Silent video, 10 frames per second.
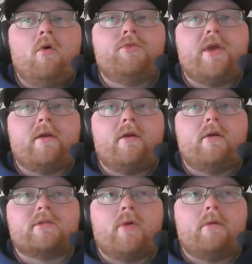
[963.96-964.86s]

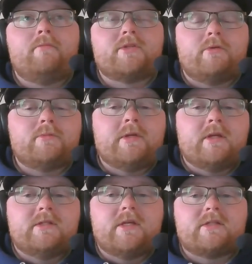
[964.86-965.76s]
goaltender. His problem has always been
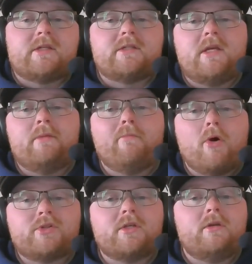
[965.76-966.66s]
consistency,
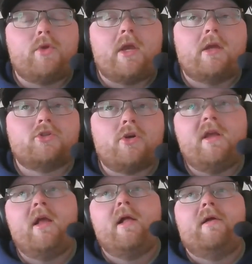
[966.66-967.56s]
mostly due to
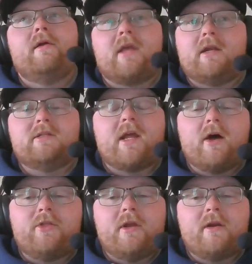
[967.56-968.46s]
injury. Can he stay
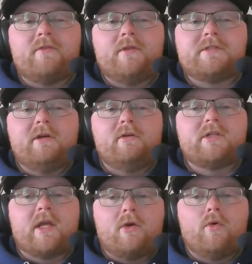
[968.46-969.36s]
healthy enough in this
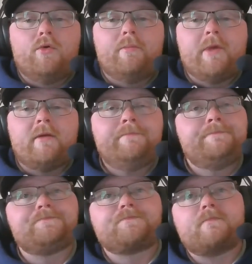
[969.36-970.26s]
series? Can he hold them in?
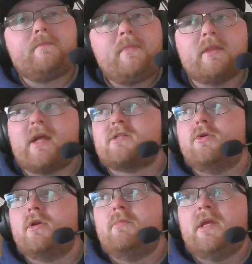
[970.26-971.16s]
That's
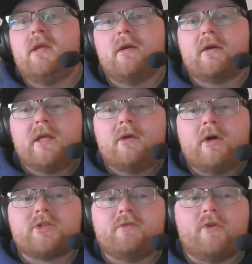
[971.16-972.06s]
going to be a key
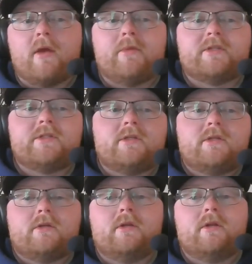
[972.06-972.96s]
question for them this